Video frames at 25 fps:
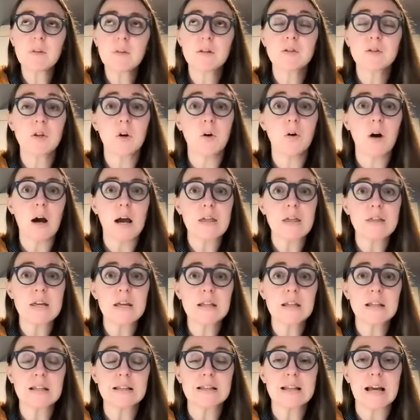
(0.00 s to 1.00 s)
So I
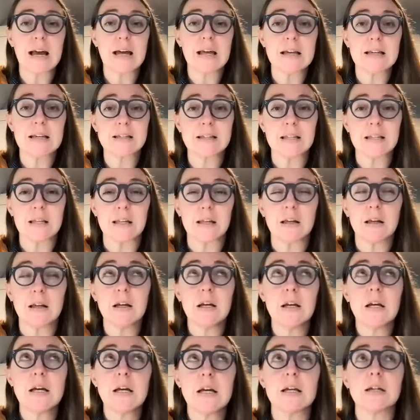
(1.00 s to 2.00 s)
think that that, I think
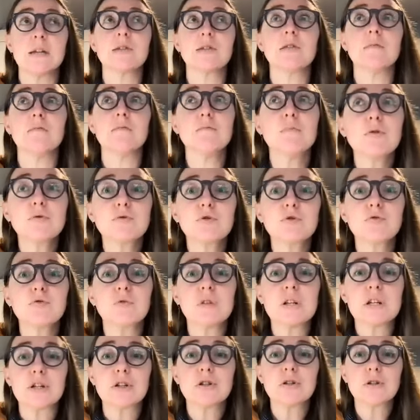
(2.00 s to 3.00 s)
is the most
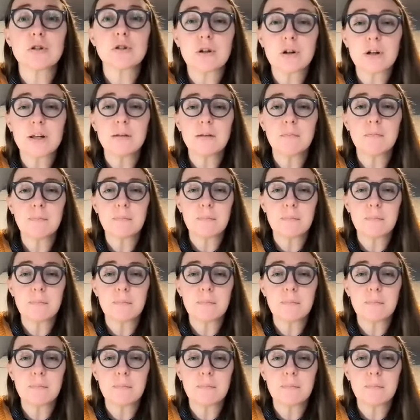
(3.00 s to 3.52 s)
reassuring